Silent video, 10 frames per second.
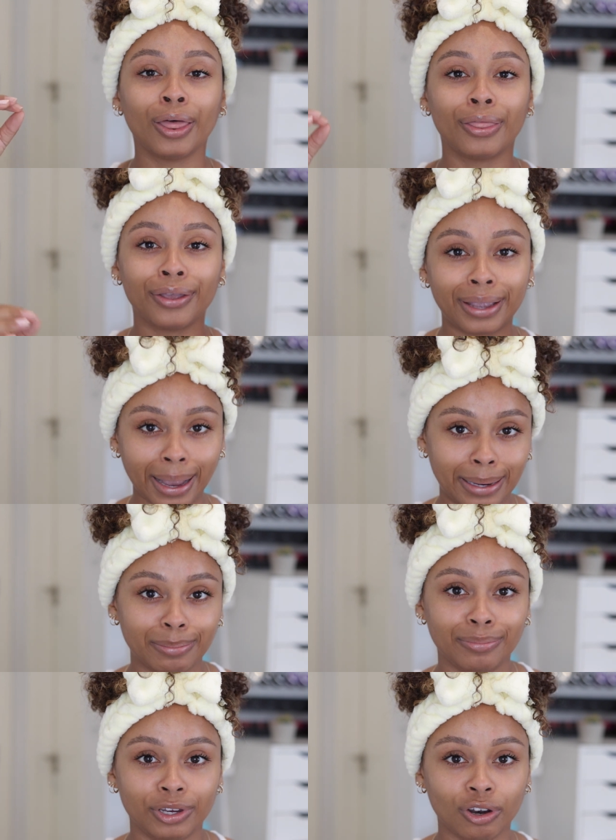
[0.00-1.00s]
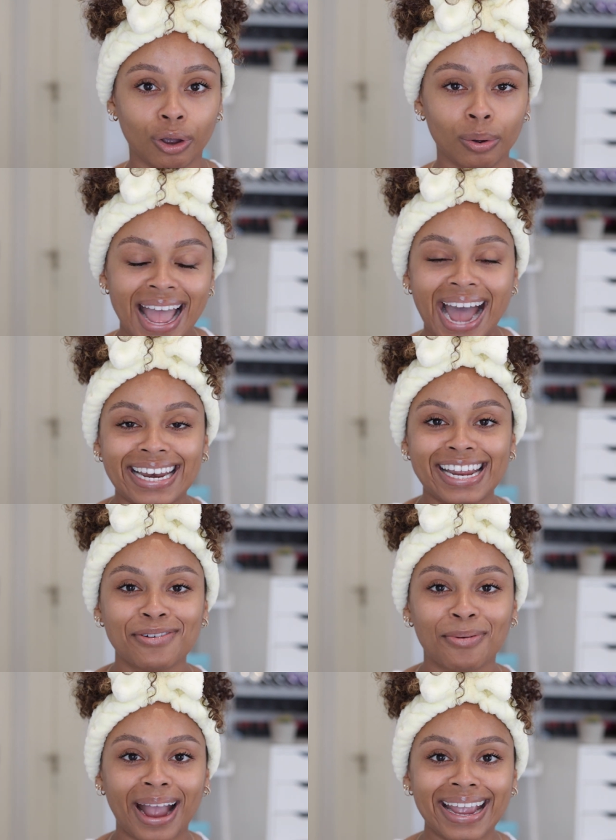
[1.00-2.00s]
the game, you know? And in
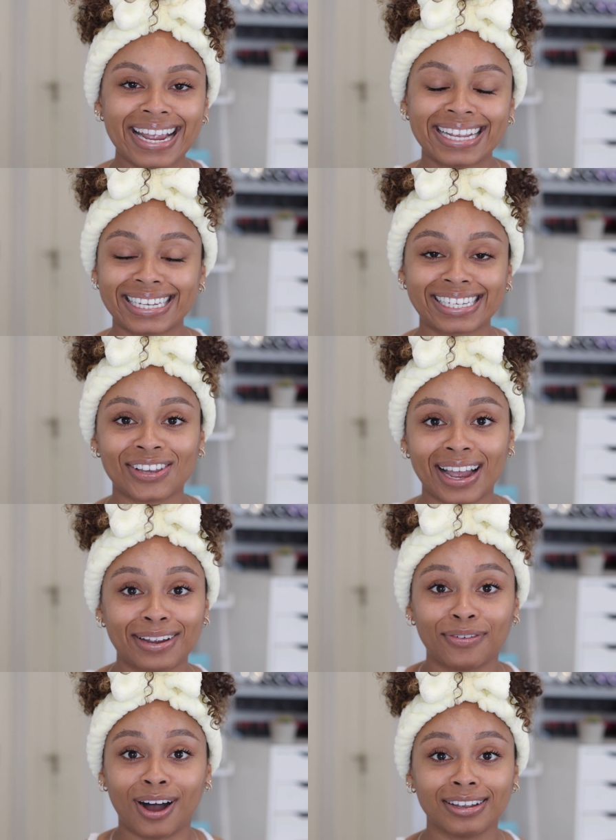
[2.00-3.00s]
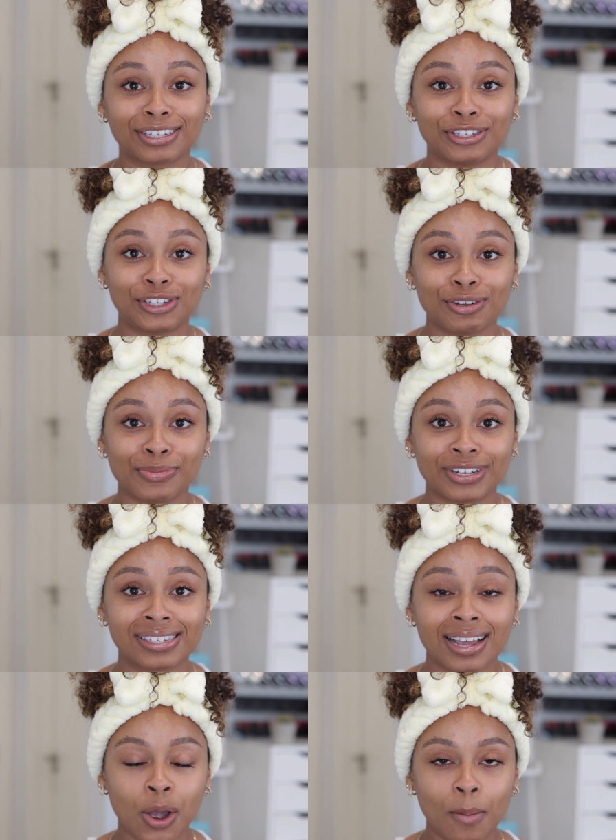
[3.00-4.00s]
a way, it's exciting for us
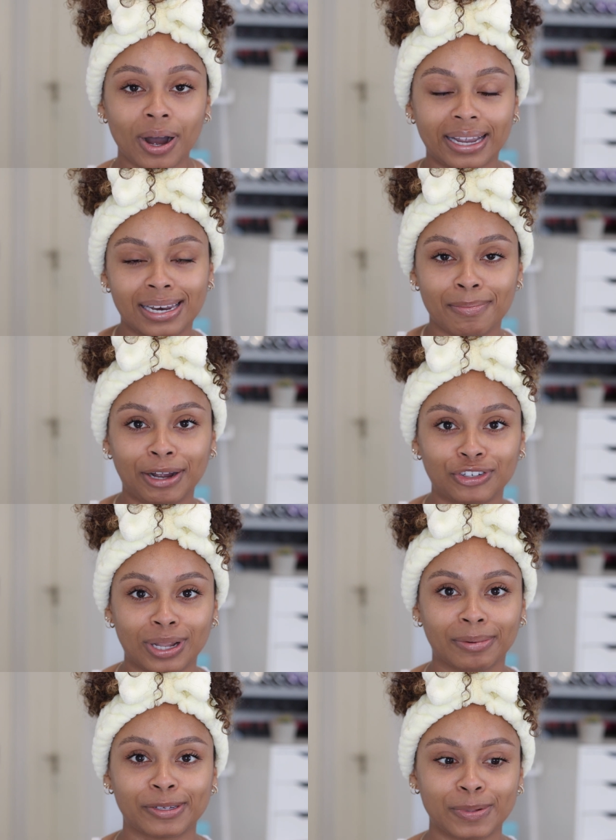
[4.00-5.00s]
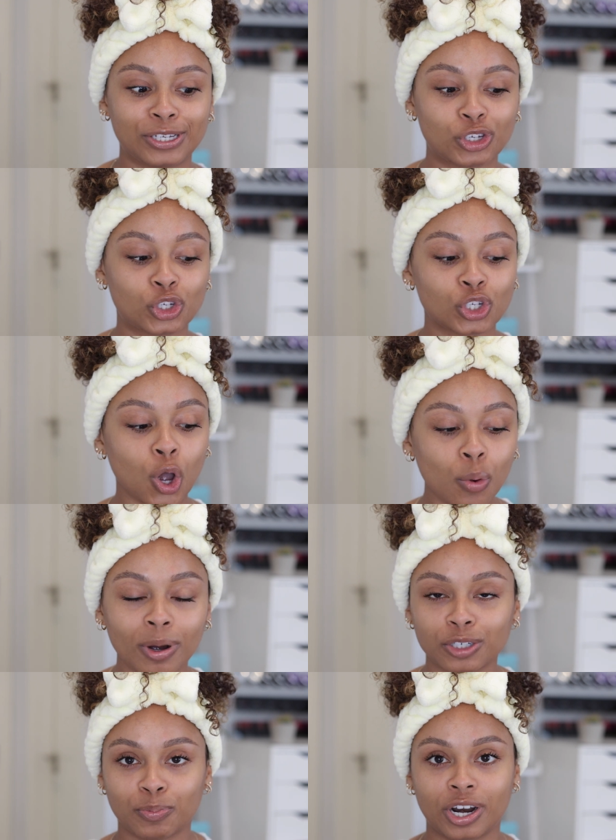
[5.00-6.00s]
consumers, but I can imagine that must be so
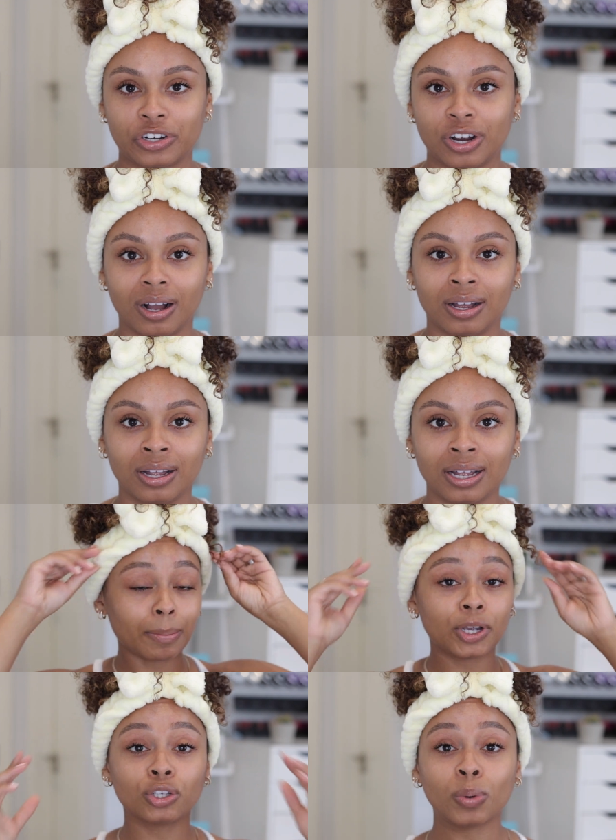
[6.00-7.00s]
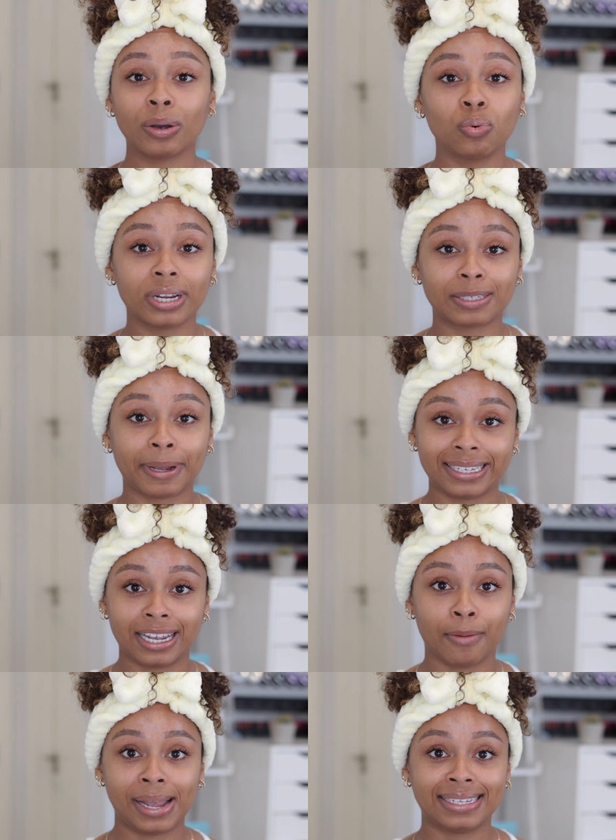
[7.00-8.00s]
much pressure because we're all
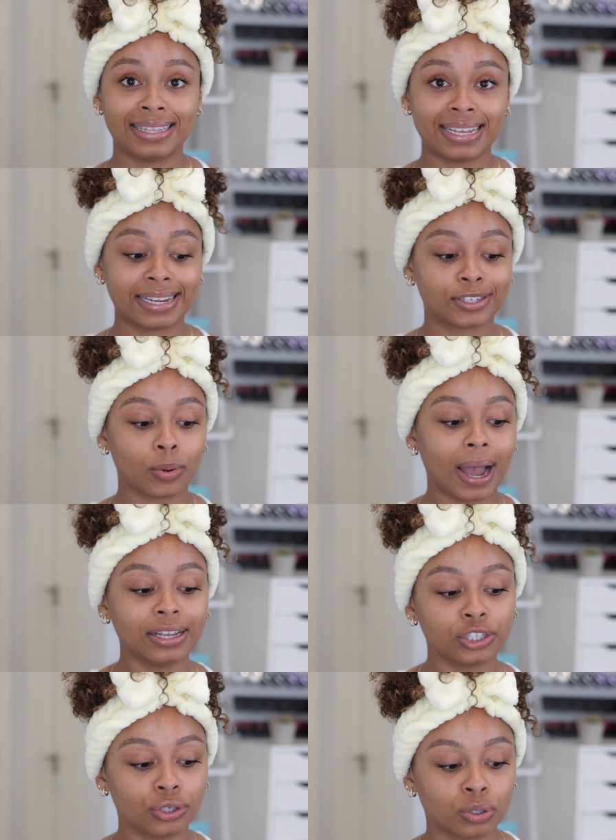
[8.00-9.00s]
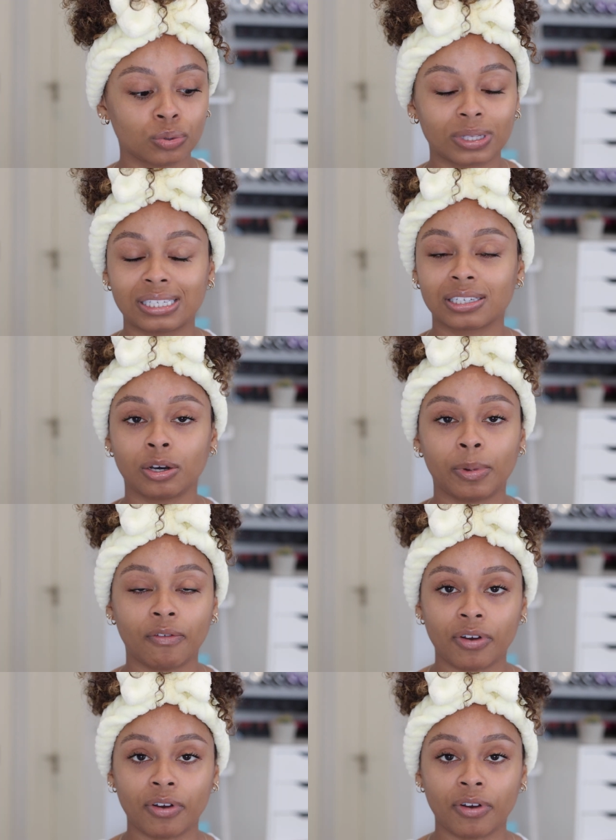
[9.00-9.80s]
expecting amazing things. So as usual, this is gonna be a